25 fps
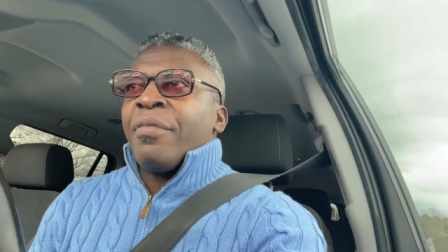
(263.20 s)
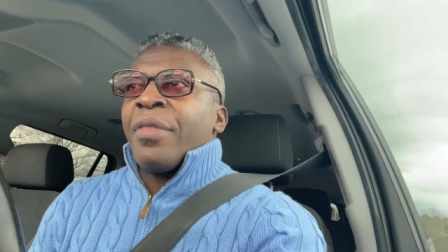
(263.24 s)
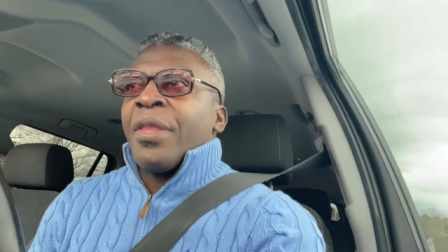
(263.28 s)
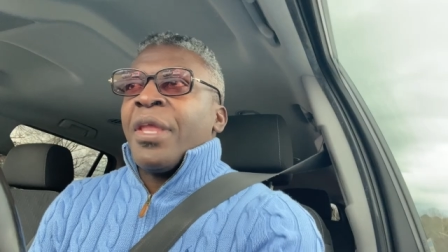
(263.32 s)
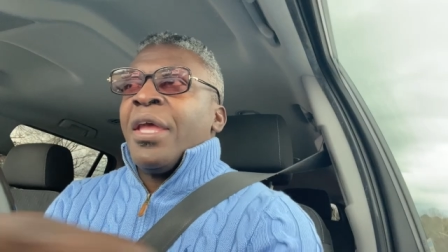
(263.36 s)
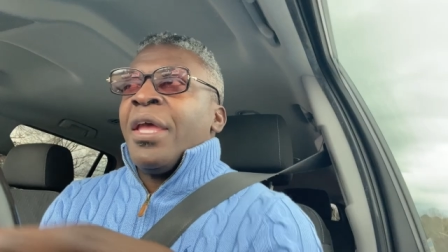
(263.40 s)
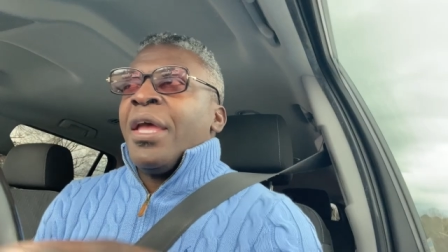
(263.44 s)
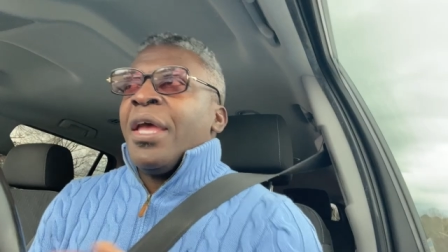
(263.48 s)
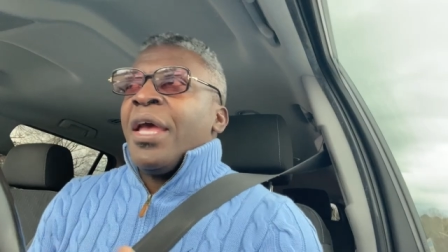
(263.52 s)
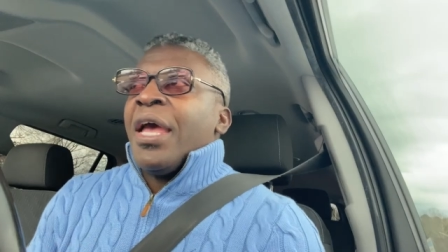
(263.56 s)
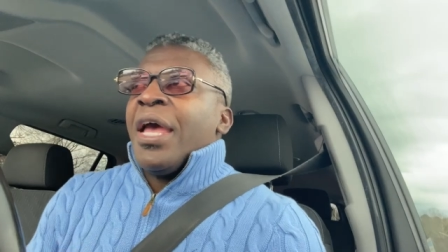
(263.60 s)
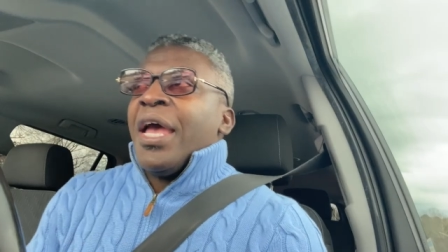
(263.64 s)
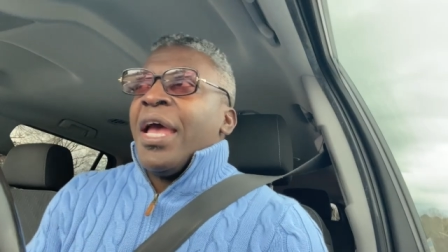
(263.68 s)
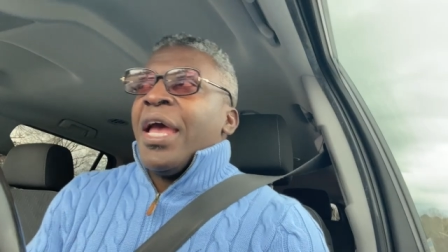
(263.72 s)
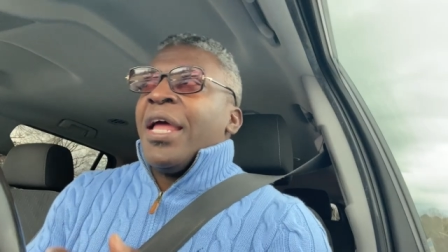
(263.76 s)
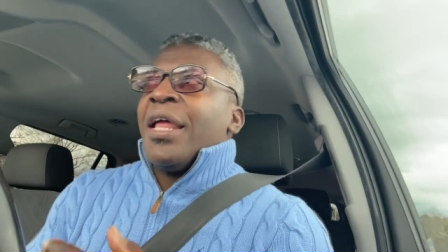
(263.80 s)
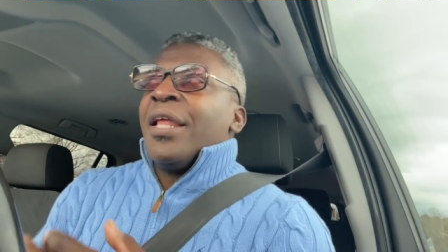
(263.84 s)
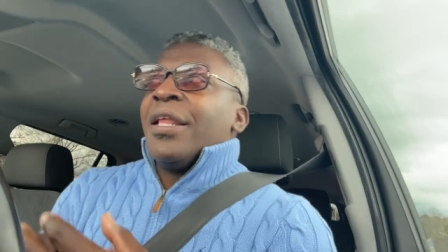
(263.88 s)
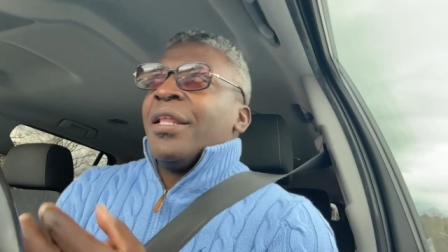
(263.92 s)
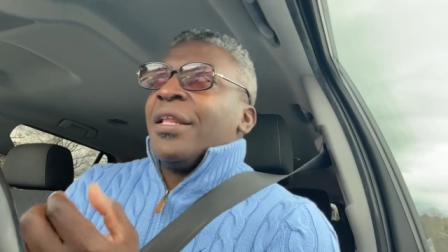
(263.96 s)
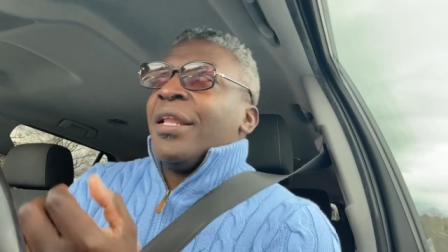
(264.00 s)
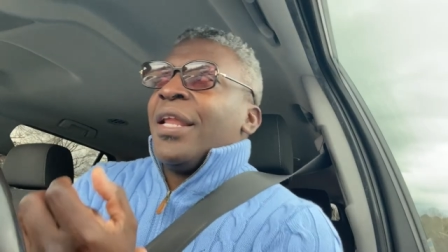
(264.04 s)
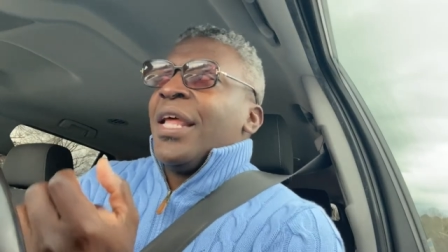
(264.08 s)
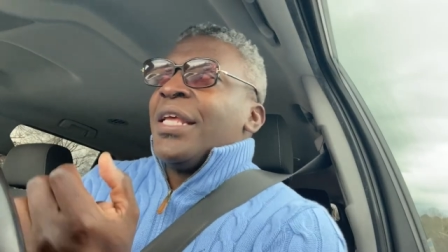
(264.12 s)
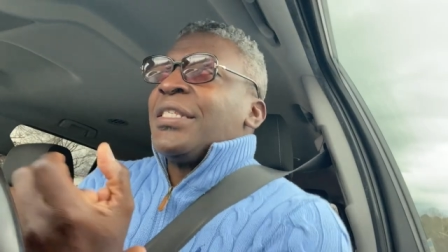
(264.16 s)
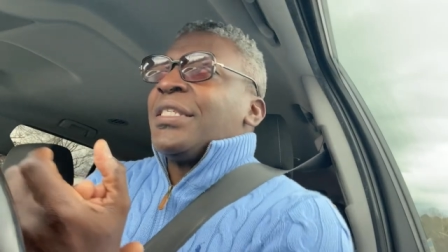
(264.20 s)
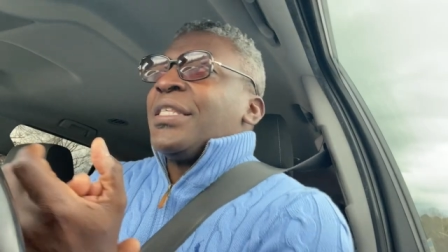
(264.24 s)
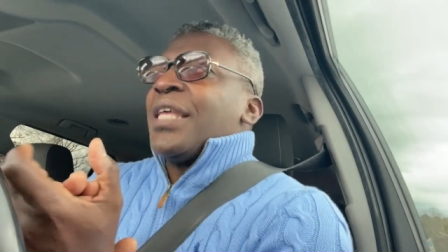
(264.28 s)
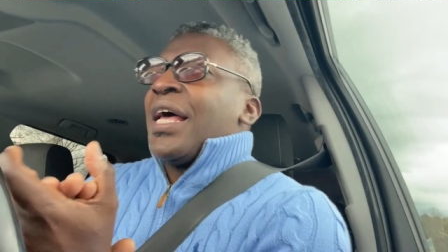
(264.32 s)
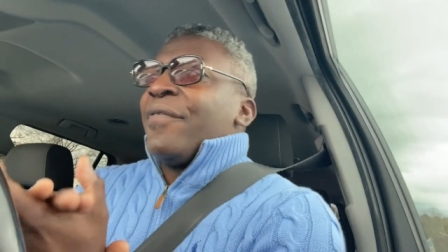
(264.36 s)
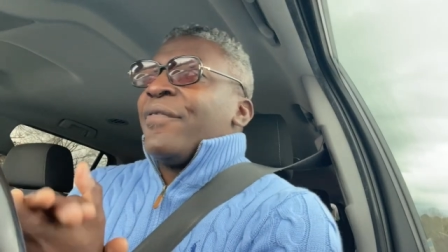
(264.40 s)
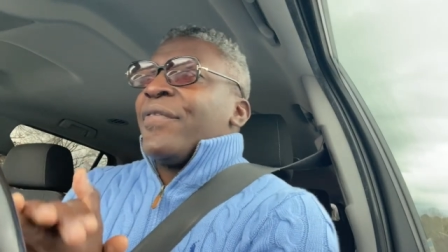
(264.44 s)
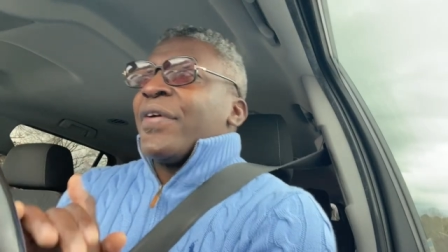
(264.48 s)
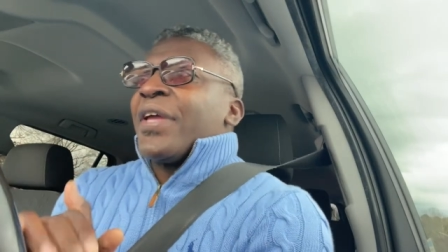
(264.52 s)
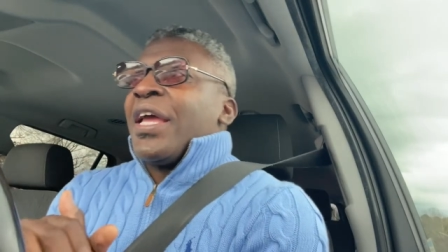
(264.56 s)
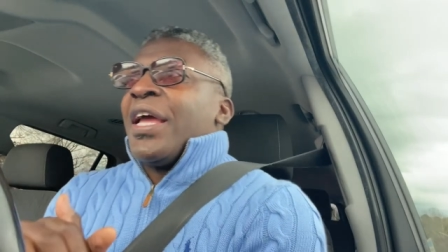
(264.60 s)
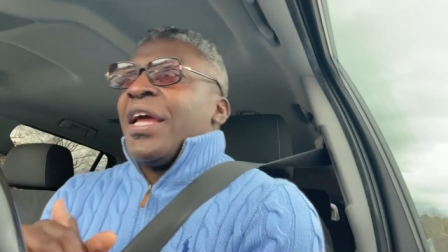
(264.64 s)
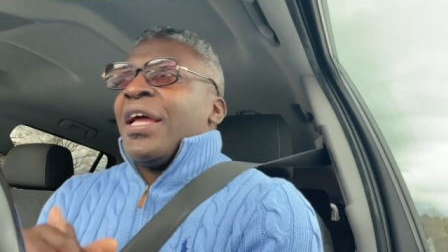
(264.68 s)
And let's
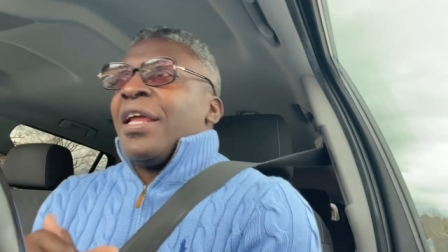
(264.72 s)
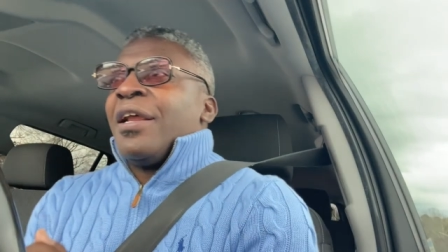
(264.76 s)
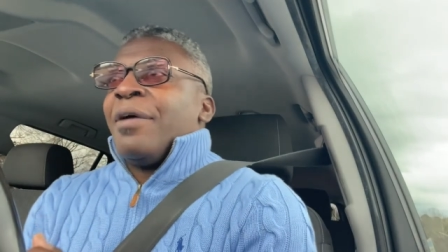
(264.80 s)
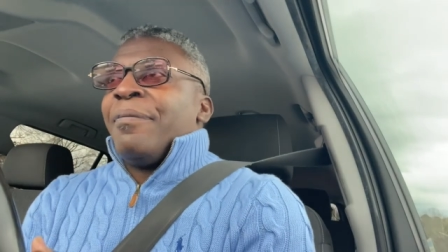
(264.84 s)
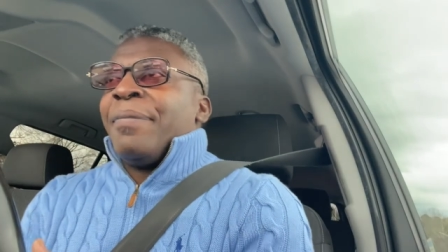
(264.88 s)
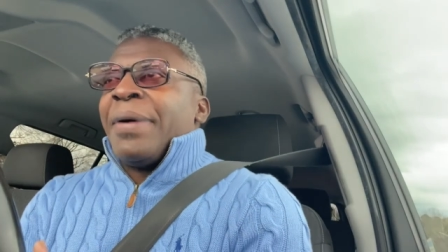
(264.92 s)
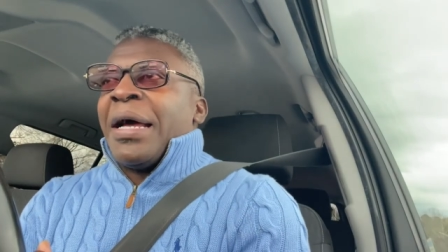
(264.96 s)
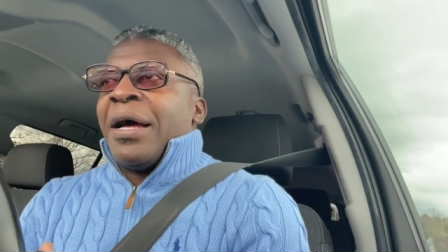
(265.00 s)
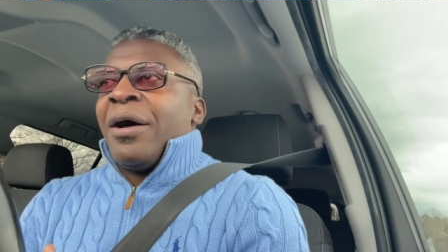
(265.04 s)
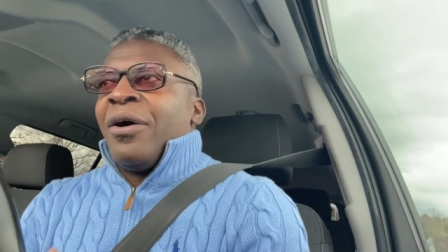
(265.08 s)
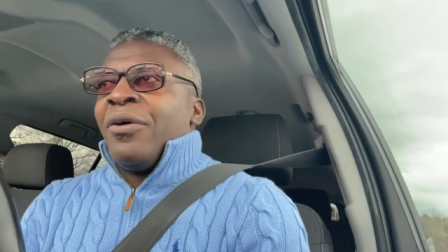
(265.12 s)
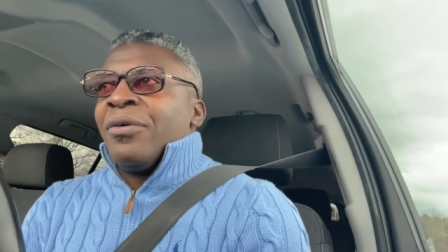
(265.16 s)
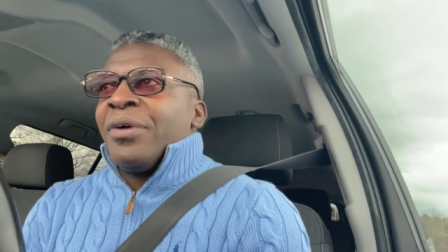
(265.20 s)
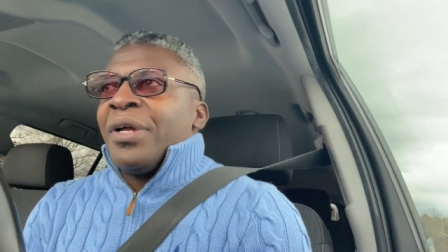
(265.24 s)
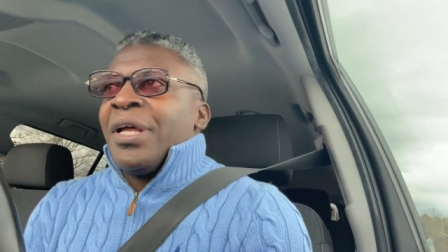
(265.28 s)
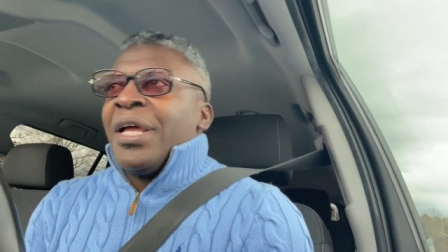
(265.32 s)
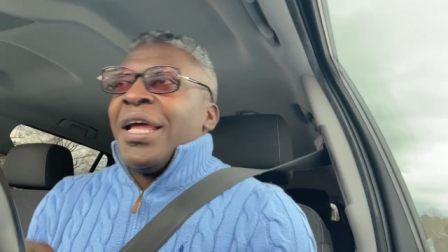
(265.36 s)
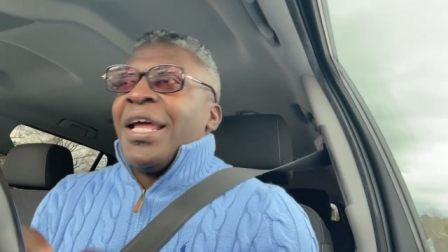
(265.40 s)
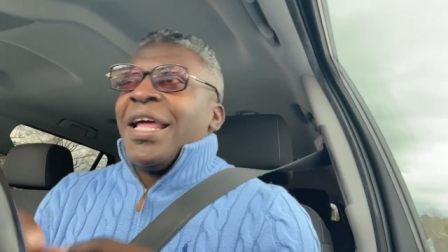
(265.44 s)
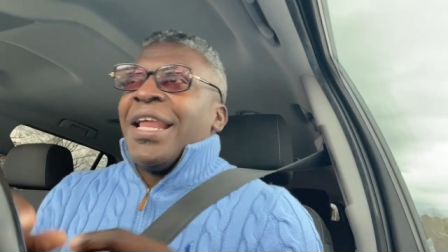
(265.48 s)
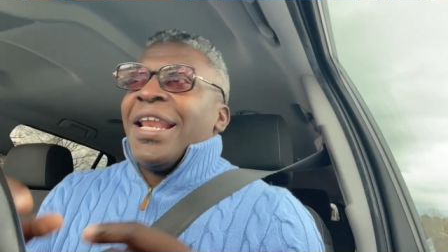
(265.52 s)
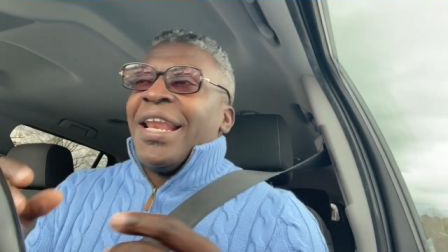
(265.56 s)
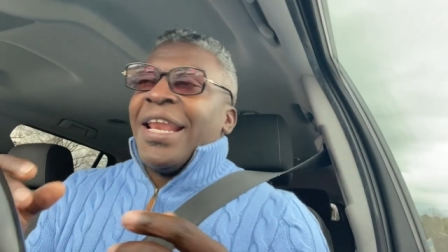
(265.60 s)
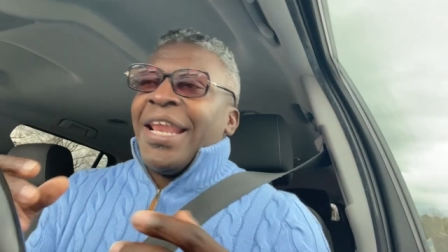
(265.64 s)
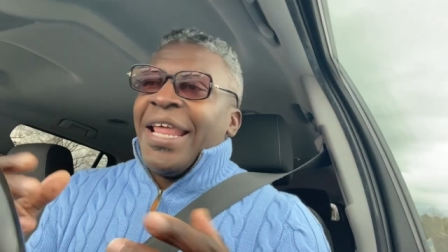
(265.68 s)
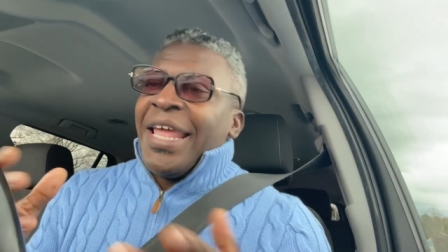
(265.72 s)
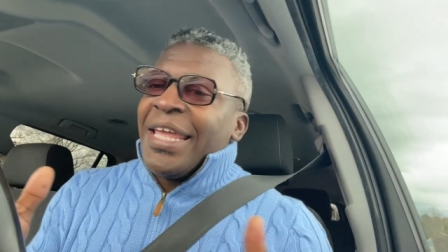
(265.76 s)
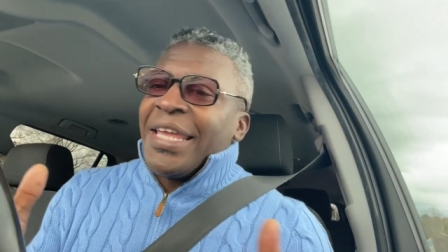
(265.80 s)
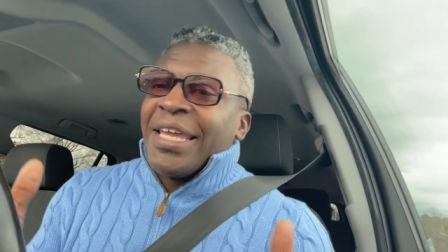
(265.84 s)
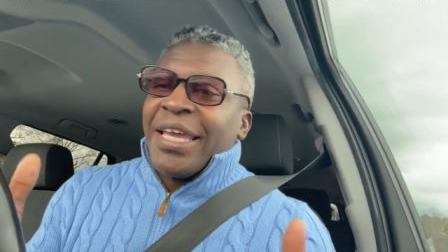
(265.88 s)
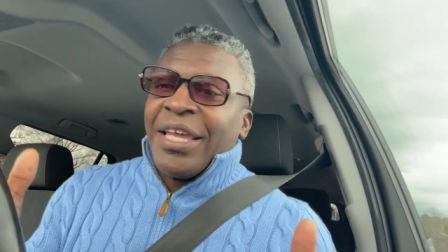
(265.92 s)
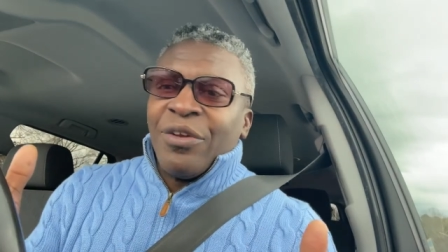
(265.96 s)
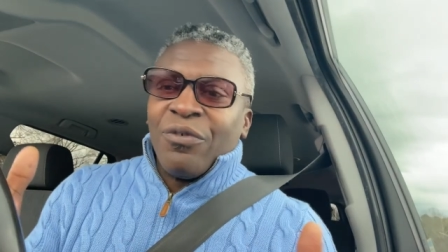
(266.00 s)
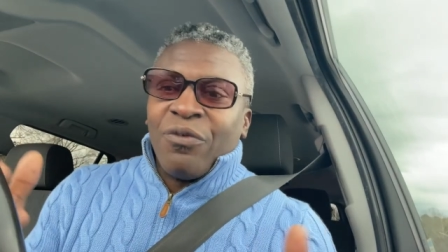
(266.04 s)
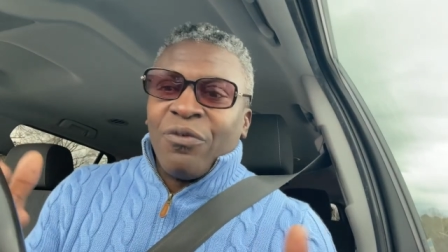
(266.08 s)
not forget about Lincoln